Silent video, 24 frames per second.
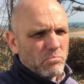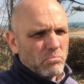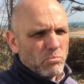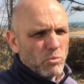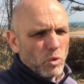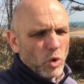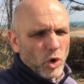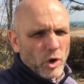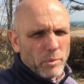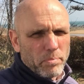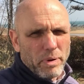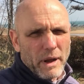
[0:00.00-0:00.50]

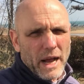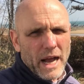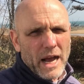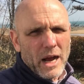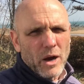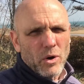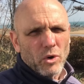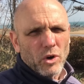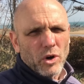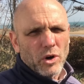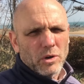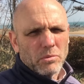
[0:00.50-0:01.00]
More
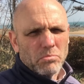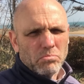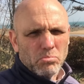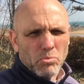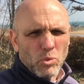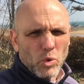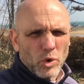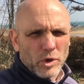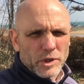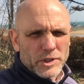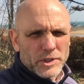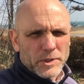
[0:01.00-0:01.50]
power,
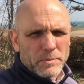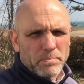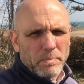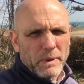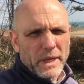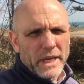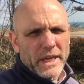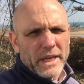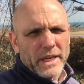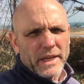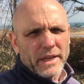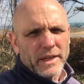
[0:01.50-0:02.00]
more
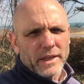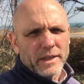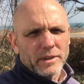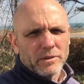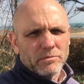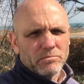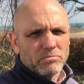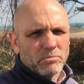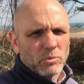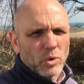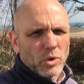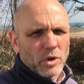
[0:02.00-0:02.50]
speed,
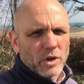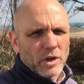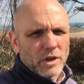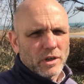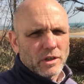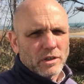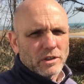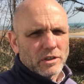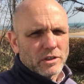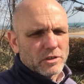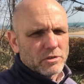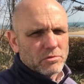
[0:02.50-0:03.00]

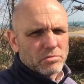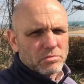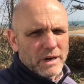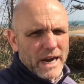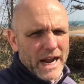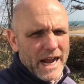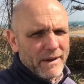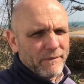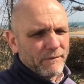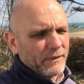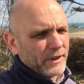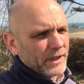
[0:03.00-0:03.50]
more
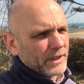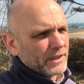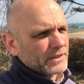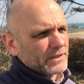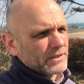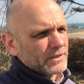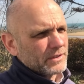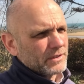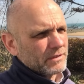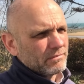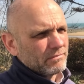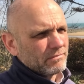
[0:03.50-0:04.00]

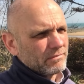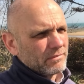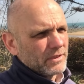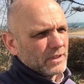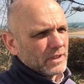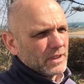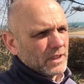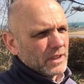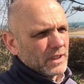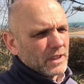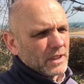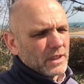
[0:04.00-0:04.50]
graphics.
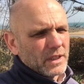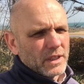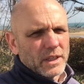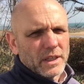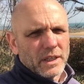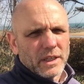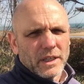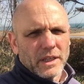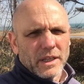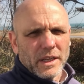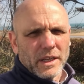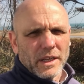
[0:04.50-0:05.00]

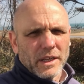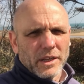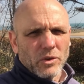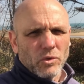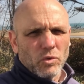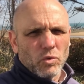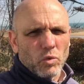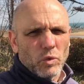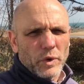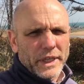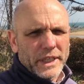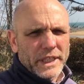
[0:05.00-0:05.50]

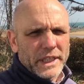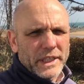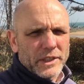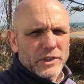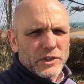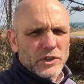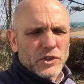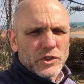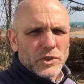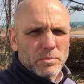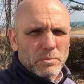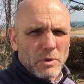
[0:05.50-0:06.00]
We
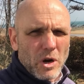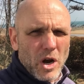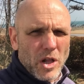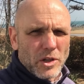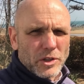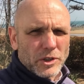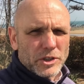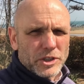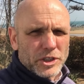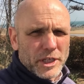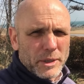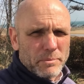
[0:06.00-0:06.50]
needed
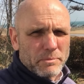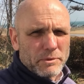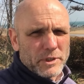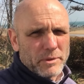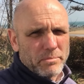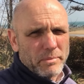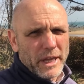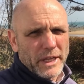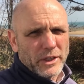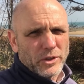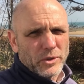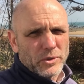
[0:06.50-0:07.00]
smaller chips to
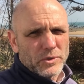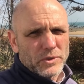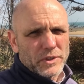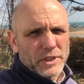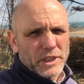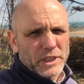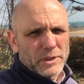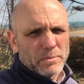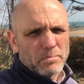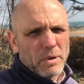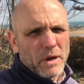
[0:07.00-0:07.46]
make those things